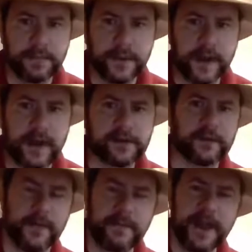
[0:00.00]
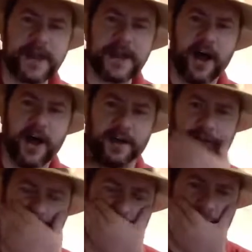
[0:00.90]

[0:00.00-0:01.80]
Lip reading: blocks or it may not.